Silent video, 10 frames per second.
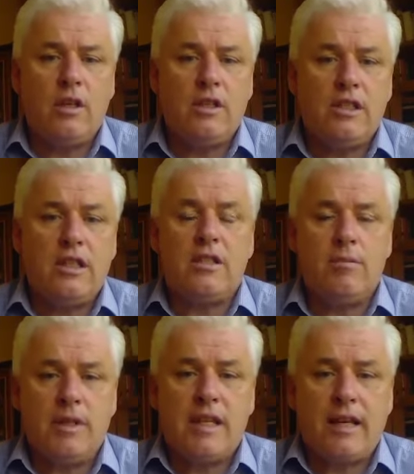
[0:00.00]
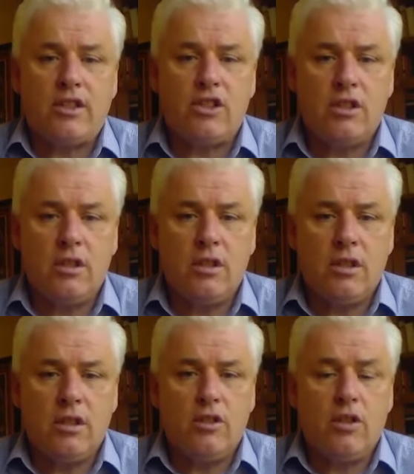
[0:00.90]
system attached
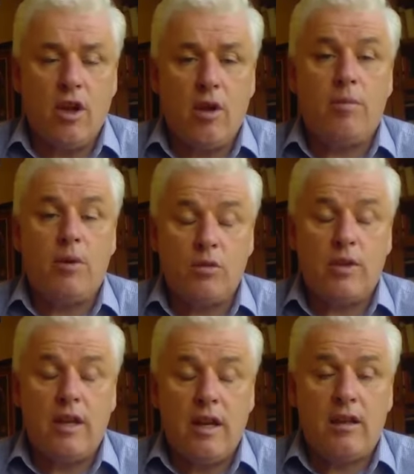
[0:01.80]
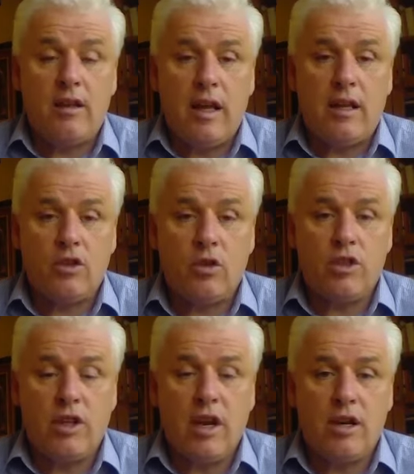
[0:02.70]
to the outputs within
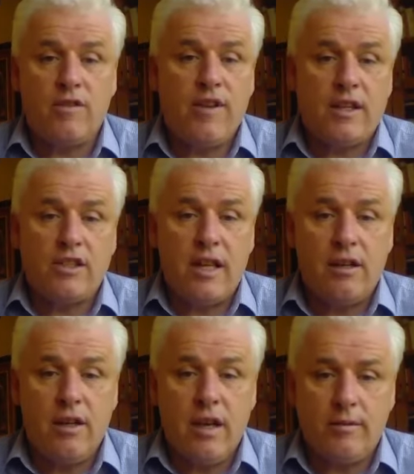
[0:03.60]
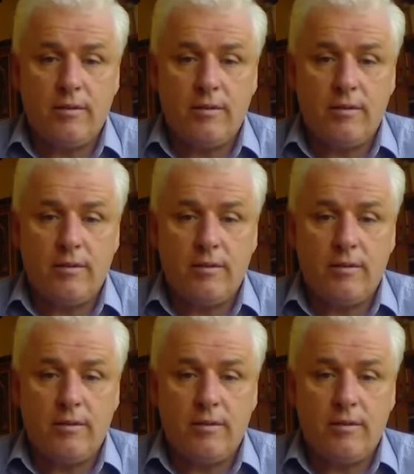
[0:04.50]
social care as affects the elderly.